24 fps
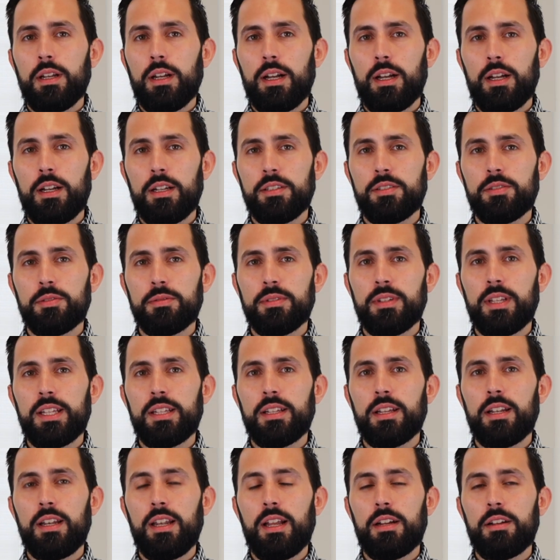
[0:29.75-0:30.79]

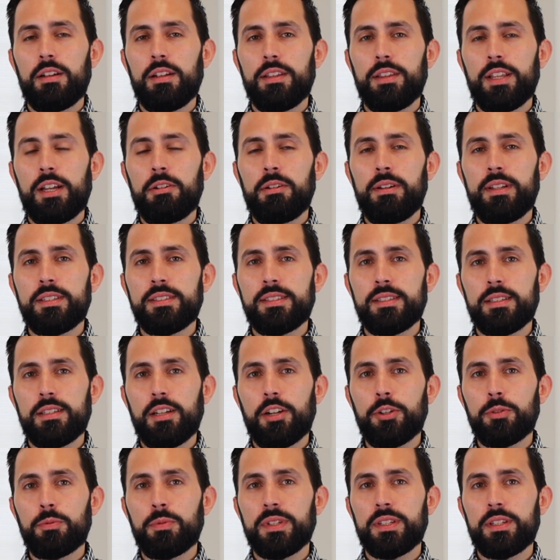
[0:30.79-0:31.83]
Now let's
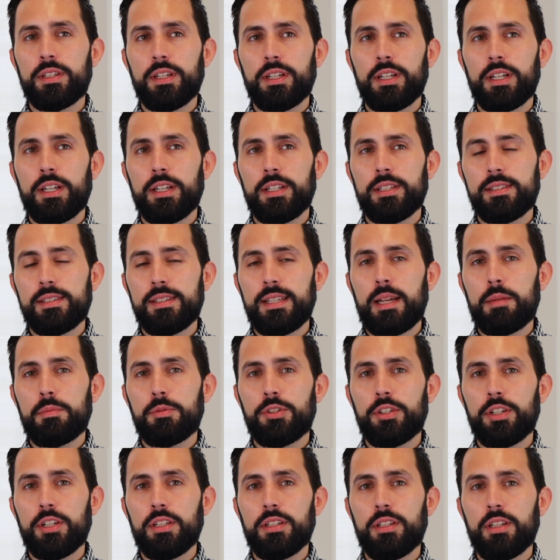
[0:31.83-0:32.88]
start with a
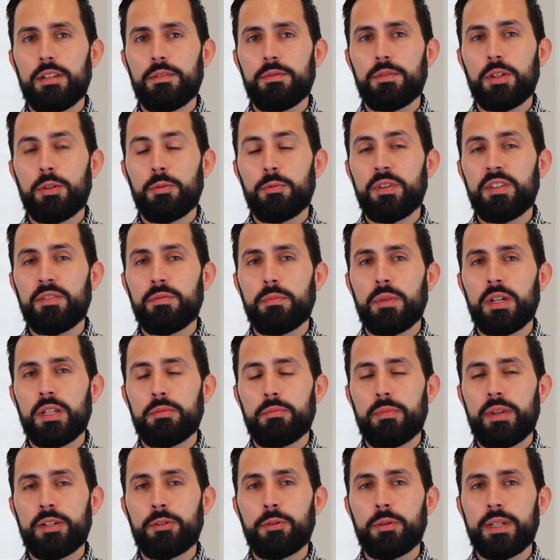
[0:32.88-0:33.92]
snapshot of the Rivemont
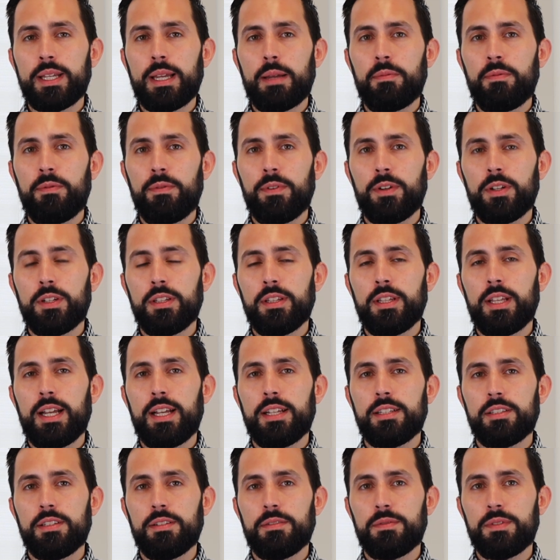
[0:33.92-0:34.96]
MicroCap Fund
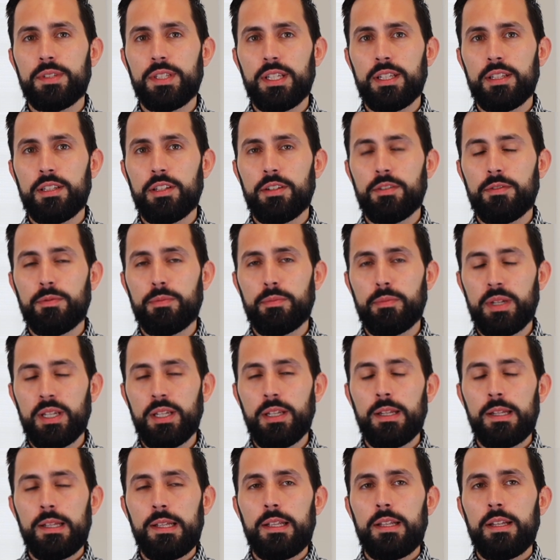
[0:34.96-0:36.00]
as of the end of May.